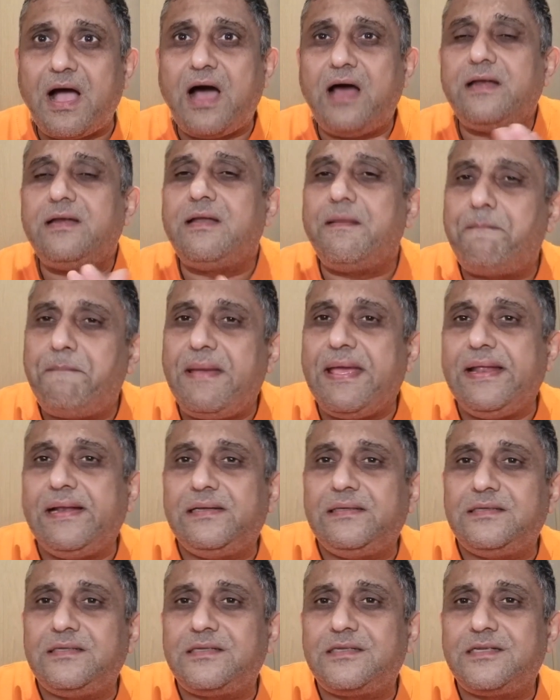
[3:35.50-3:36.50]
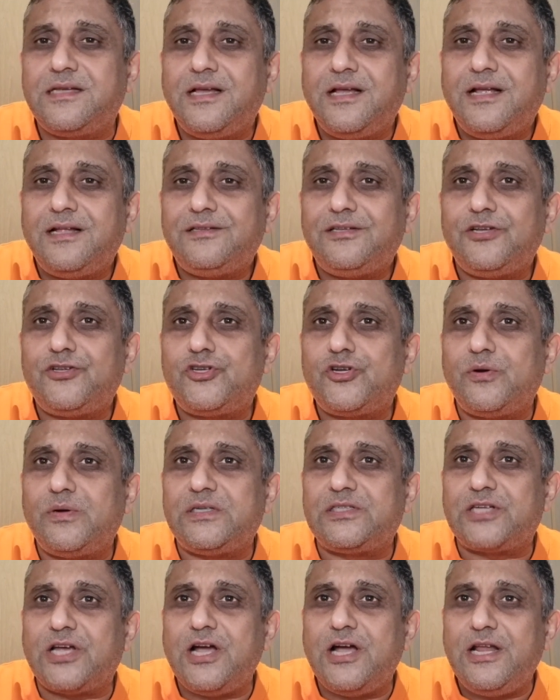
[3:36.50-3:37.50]
underpins the
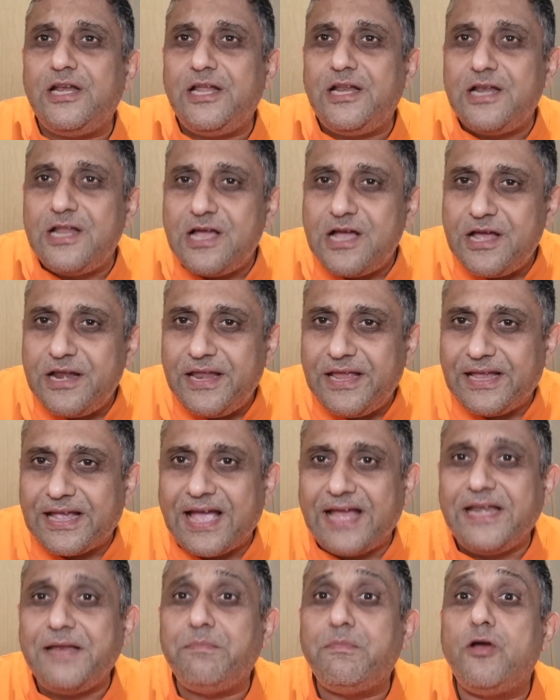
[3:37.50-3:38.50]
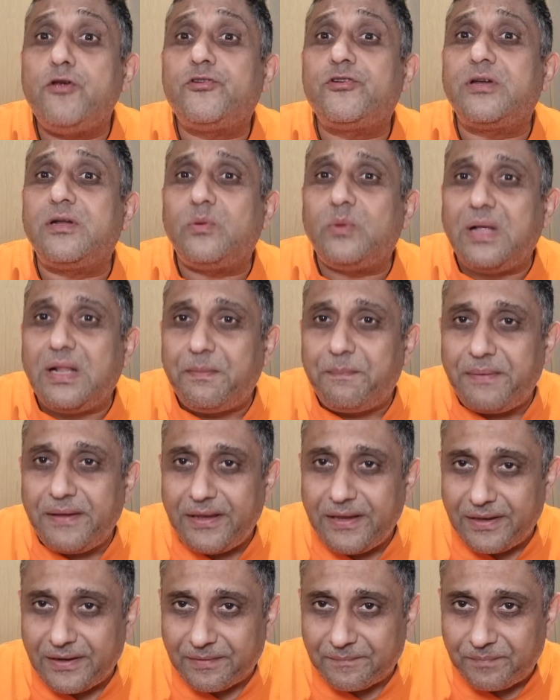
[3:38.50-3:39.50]
children's early learning and emotional
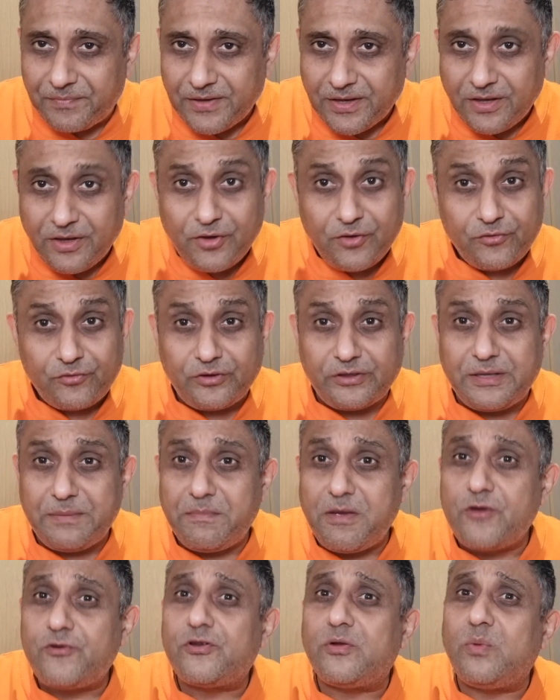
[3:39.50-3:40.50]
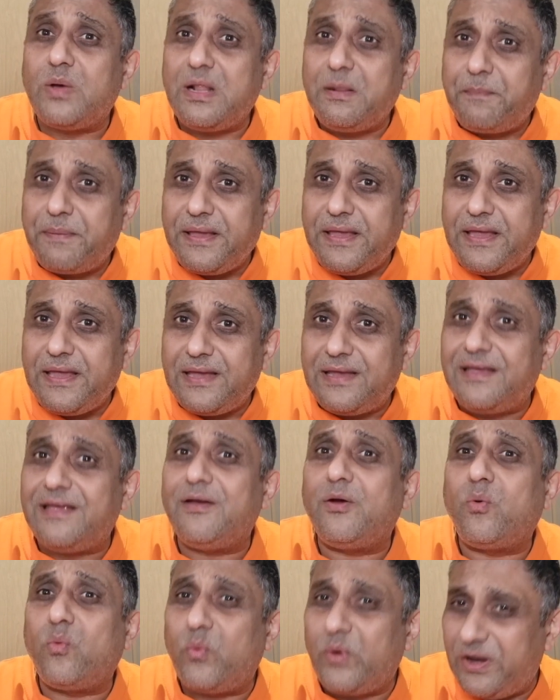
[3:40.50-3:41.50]
well-being. So the emotional well-being,
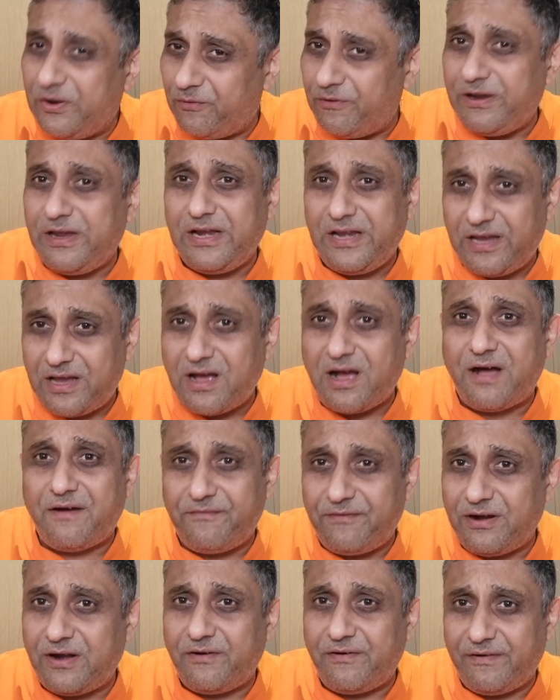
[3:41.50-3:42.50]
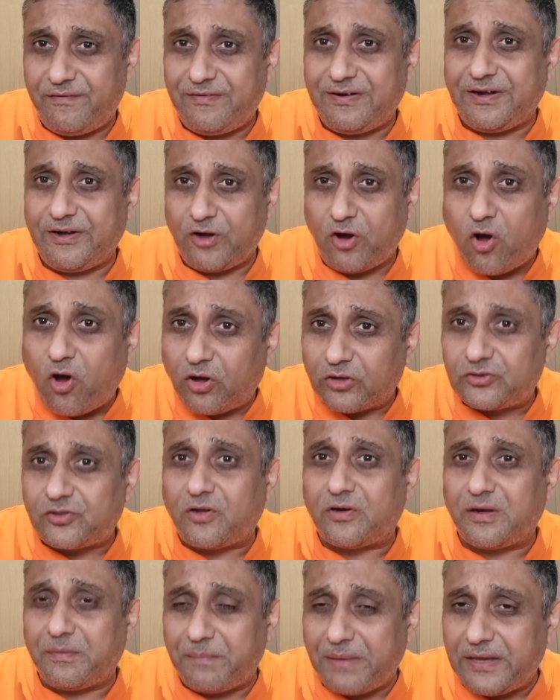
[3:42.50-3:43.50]
we really are very, very hot
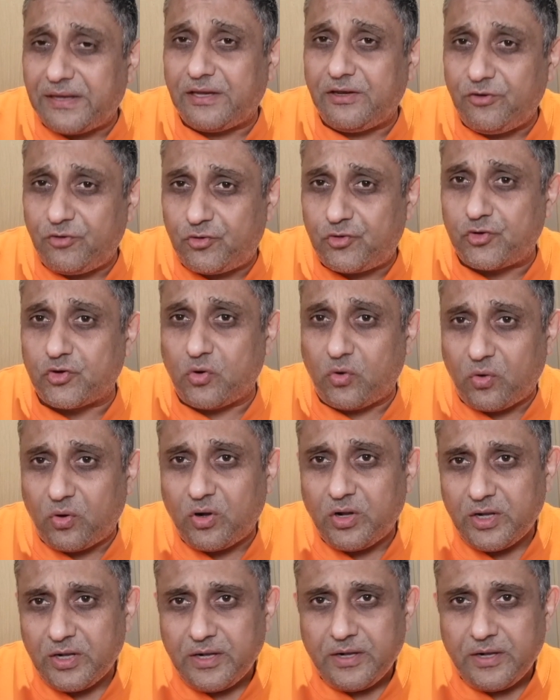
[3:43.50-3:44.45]
on making sure